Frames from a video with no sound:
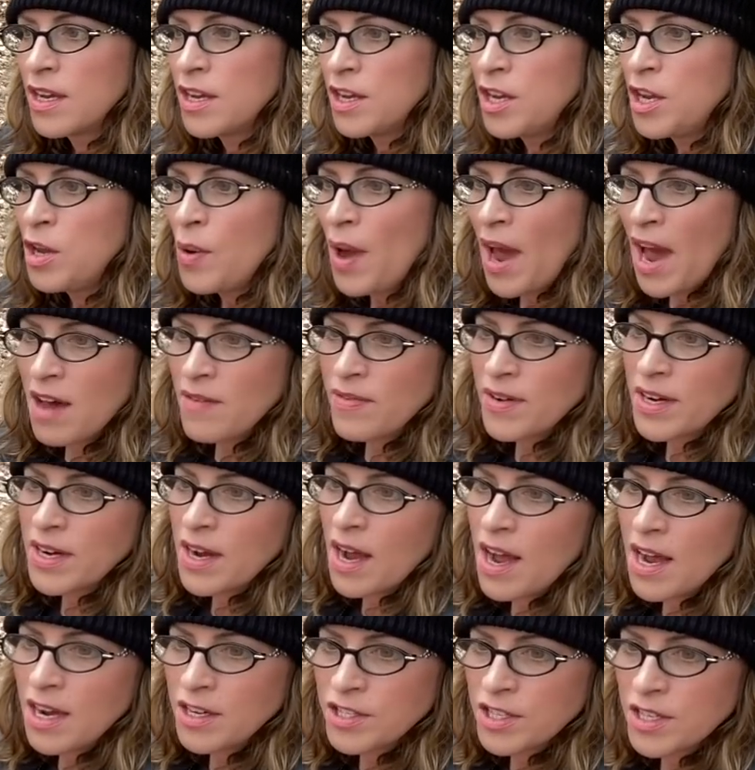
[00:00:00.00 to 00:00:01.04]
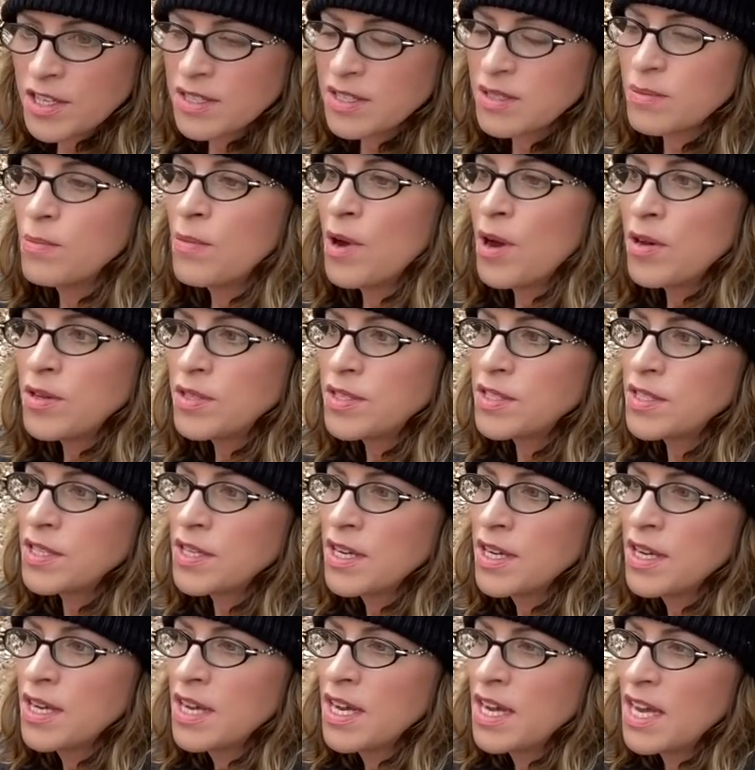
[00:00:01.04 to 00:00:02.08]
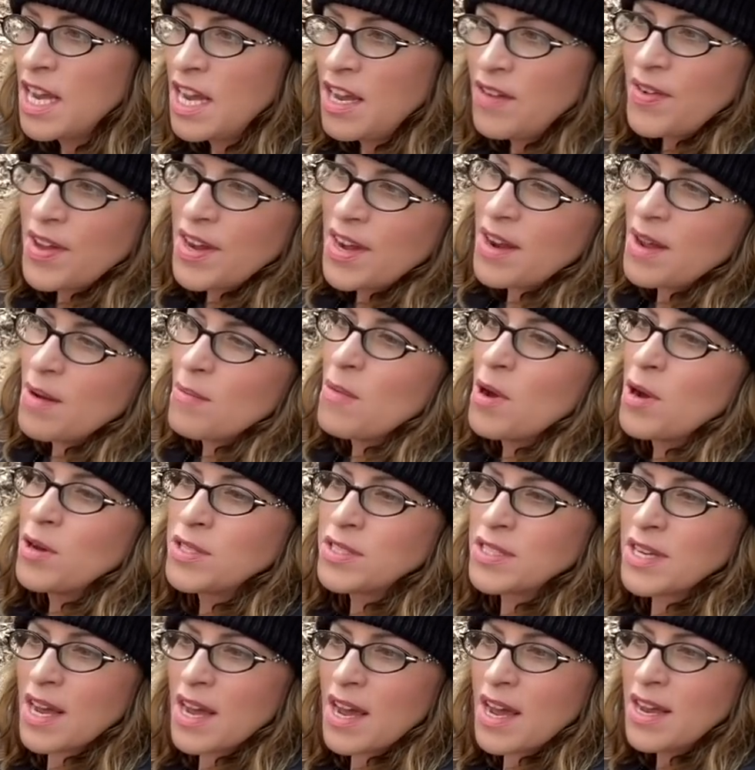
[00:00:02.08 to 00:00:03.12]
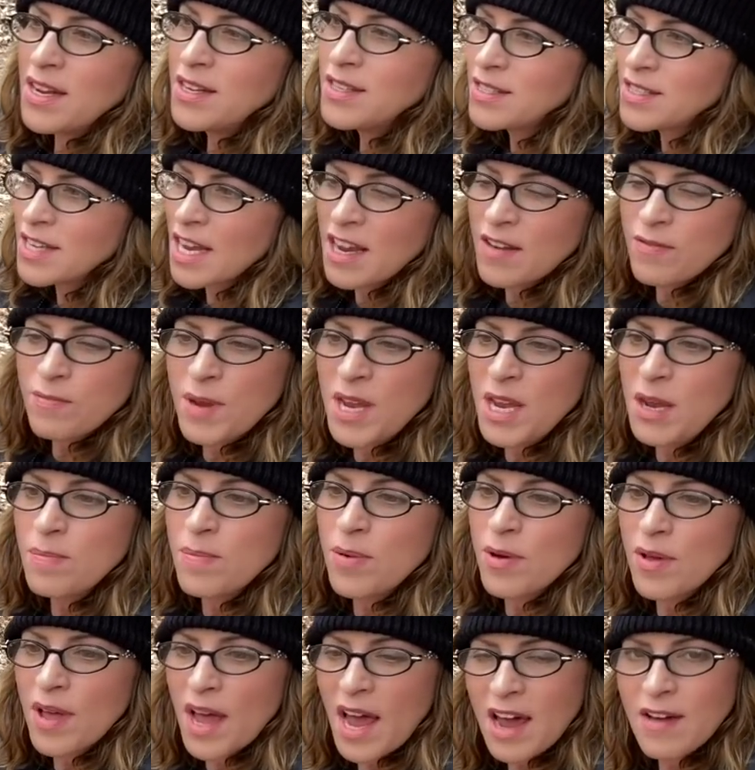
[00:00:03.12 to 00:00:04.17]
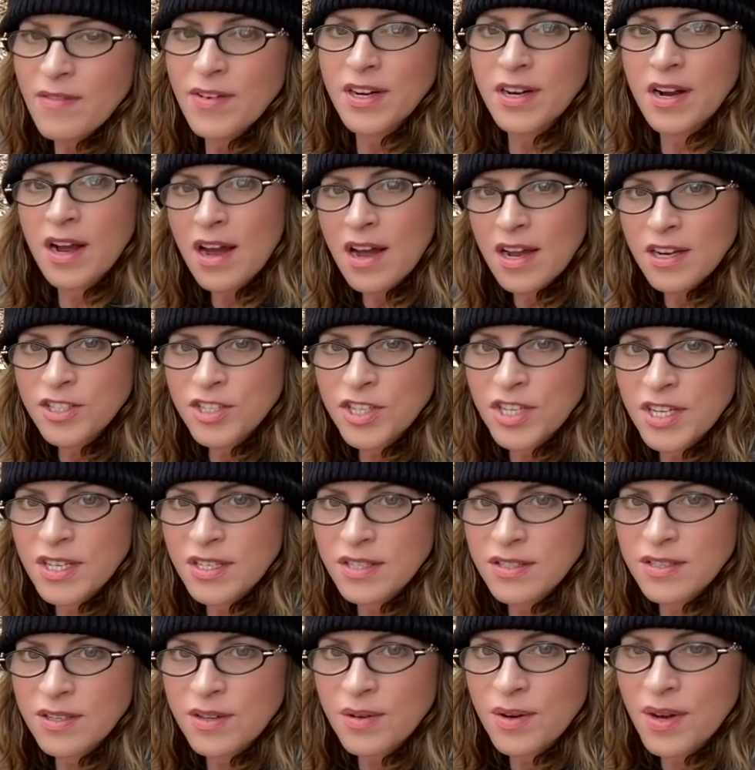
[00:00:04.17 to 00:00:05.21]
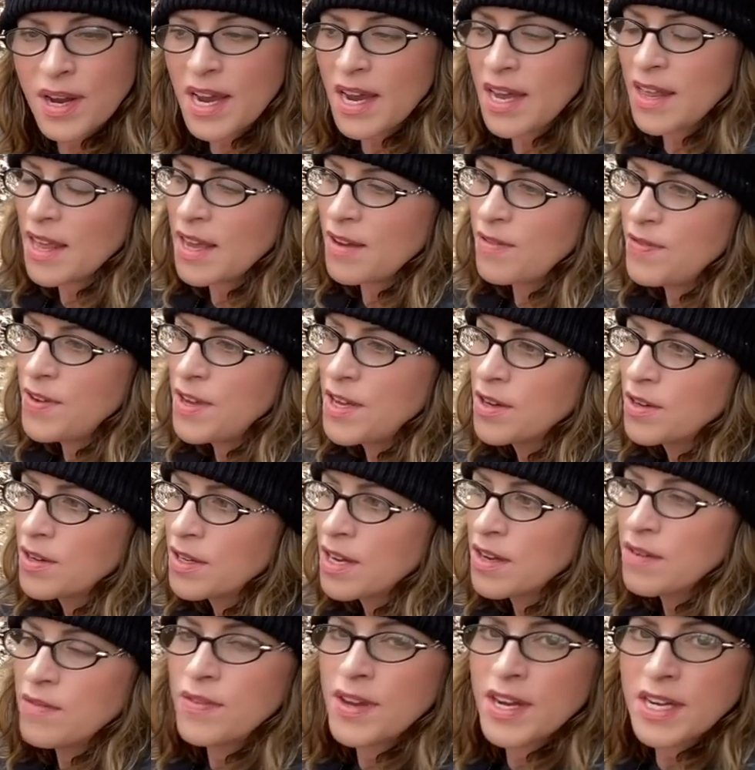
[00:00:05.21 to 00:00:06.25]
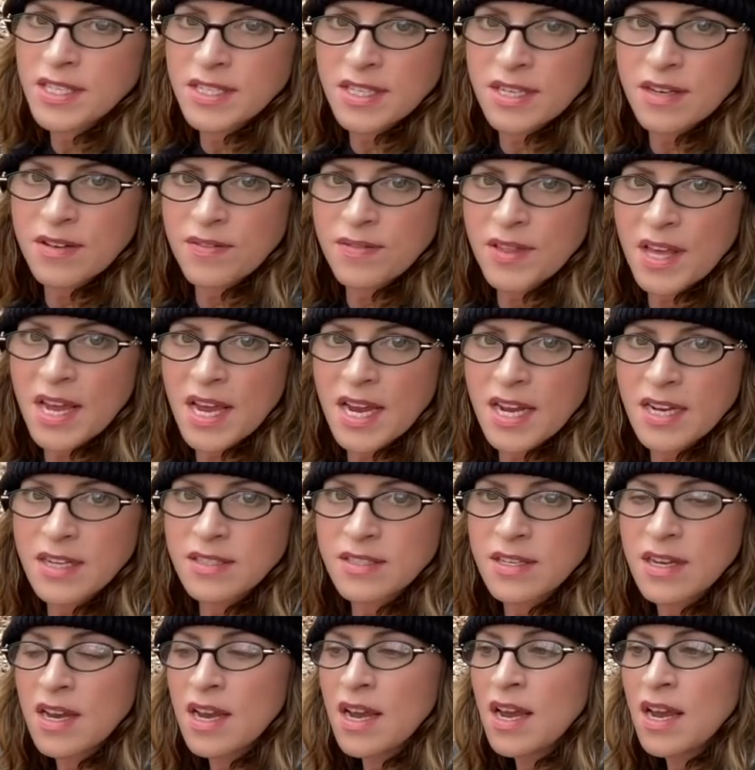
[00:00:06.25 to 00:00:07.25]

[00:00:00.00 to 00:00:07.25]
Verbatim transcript: You have a conscience. Most, even most unsaved people have a conscience, okay? They feel convicted of things.